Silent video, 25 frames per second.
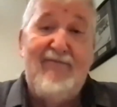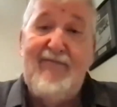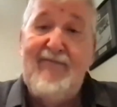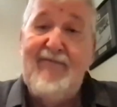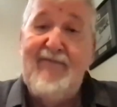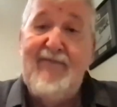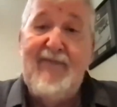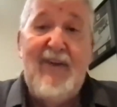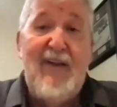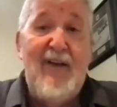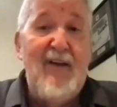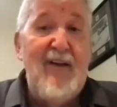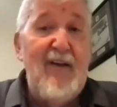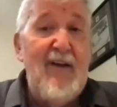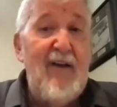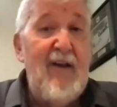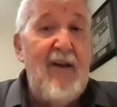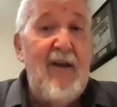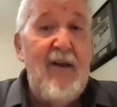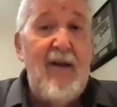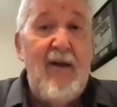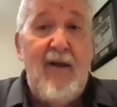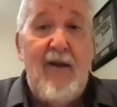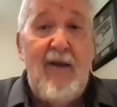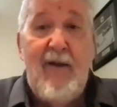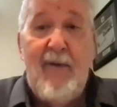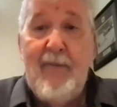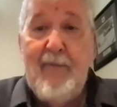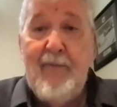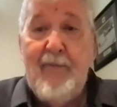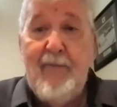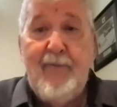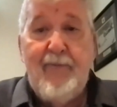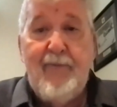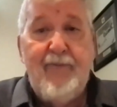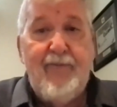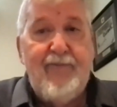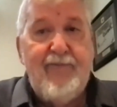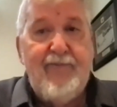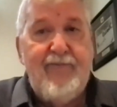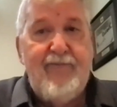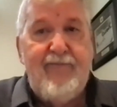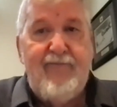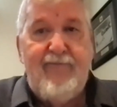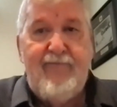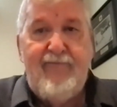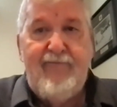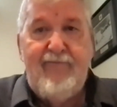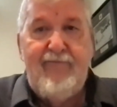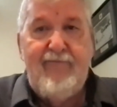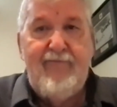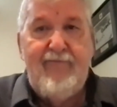just find that. Yeah.